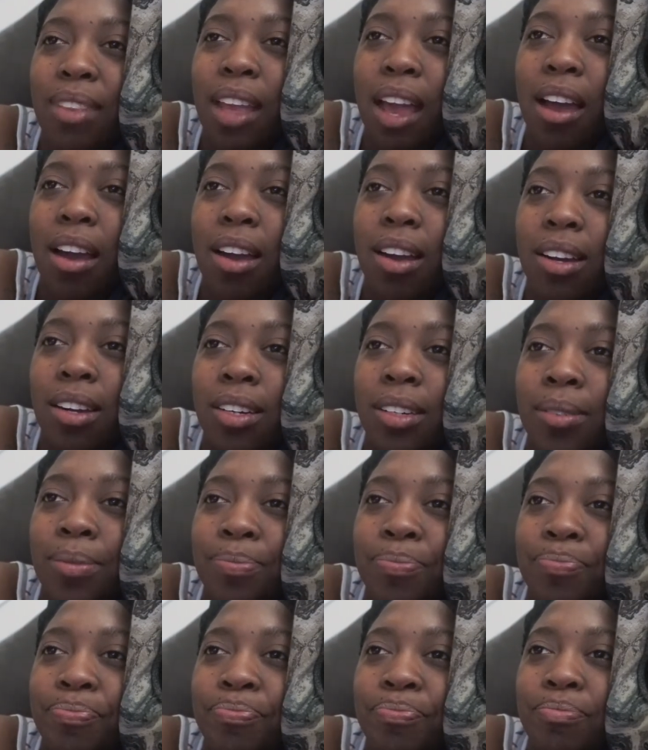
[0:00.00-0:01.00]

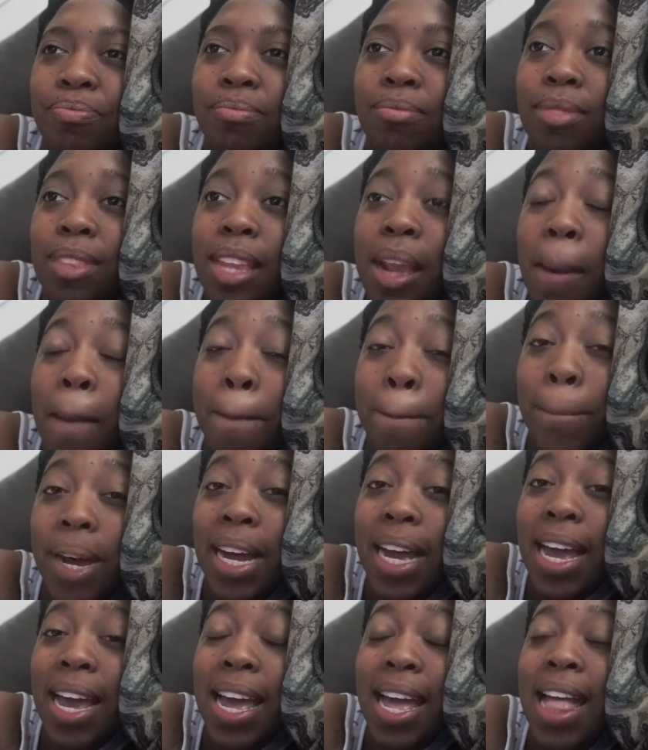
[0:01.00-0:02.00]

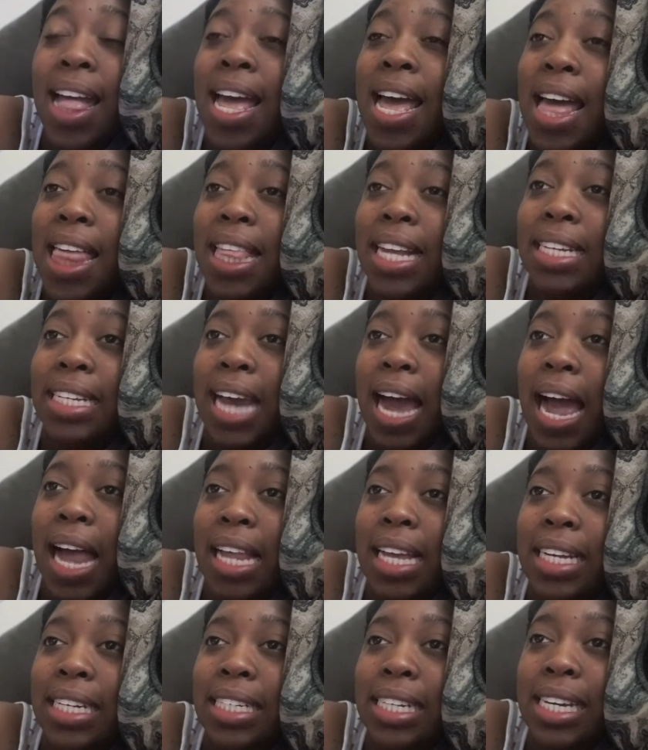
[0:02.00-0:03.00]
But the
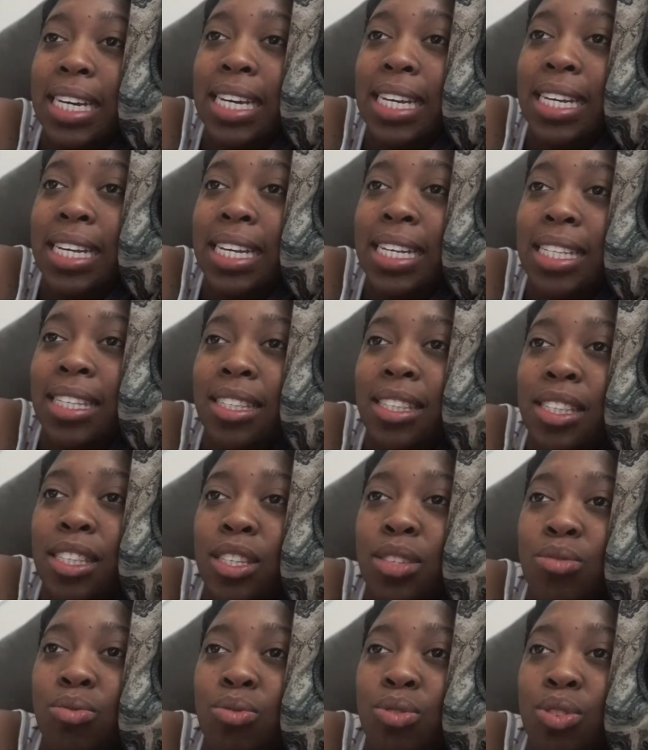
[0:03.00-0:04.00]
challenge is
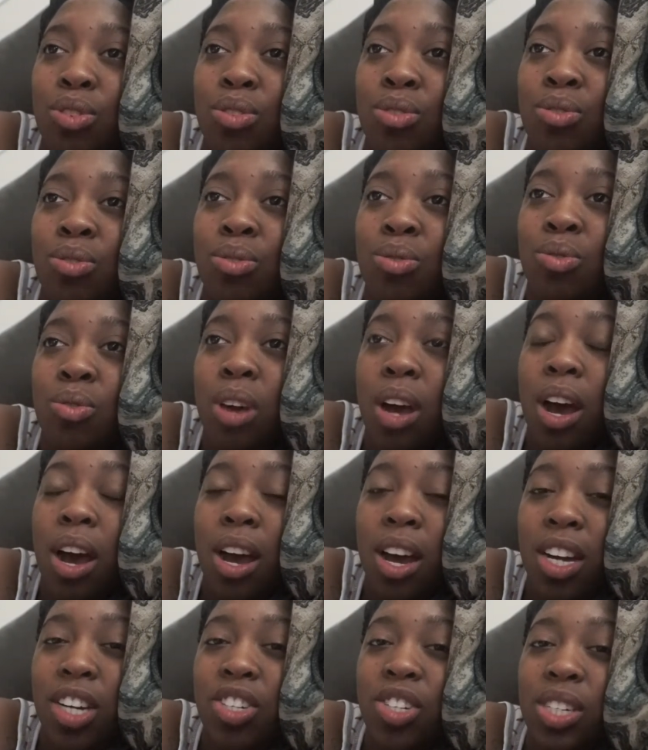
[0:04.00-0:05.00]
to do
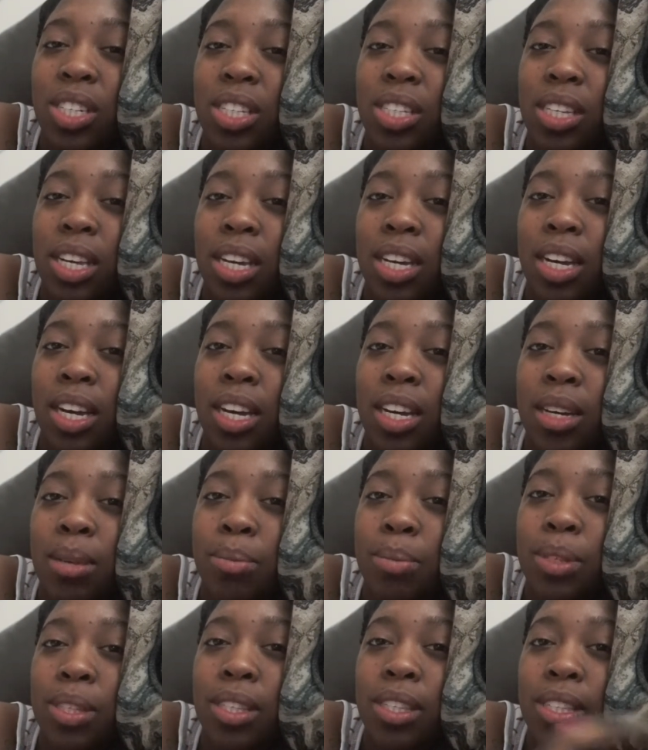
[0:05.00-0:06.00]
100
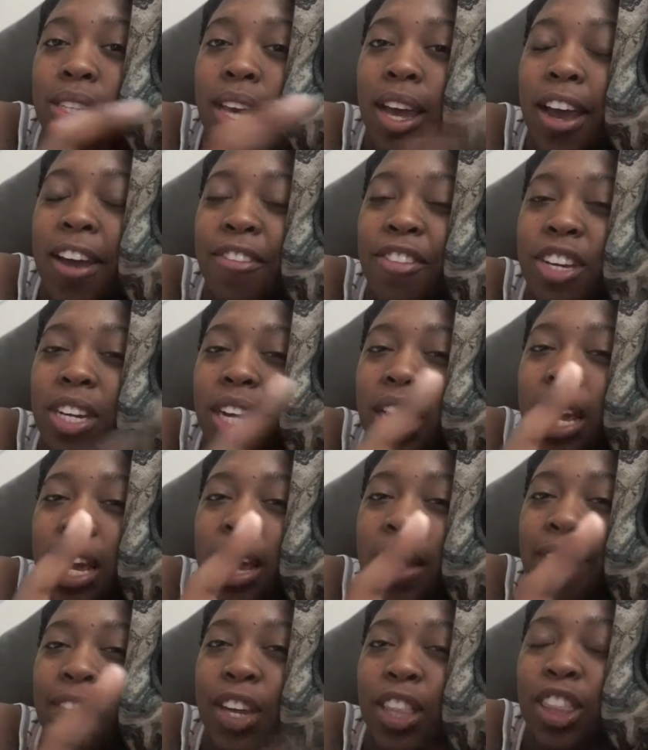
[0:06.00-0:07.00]
sit-ups every
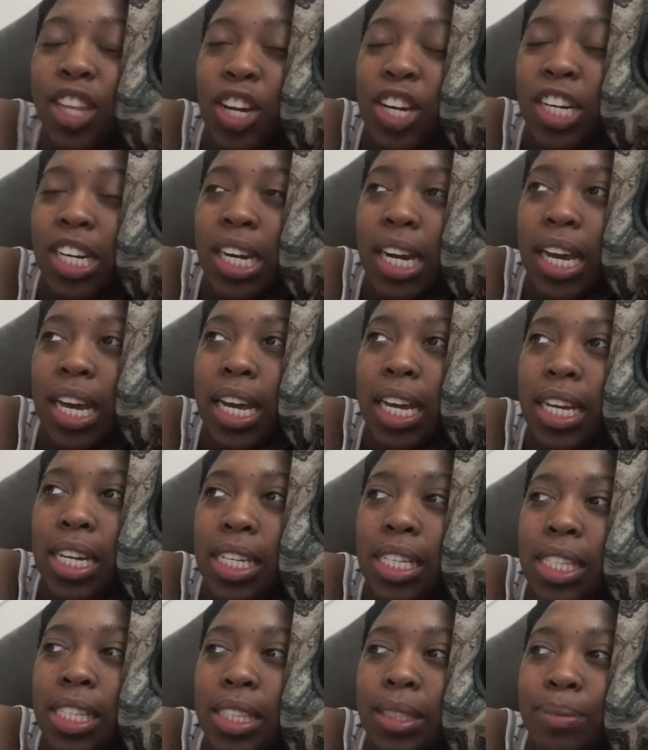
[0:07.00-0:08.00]
day for 30
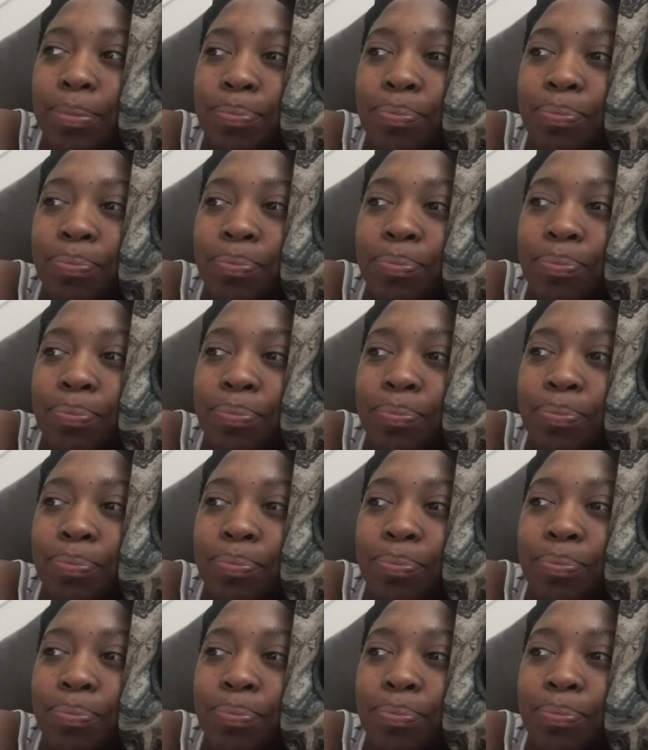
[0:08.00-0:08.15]
days.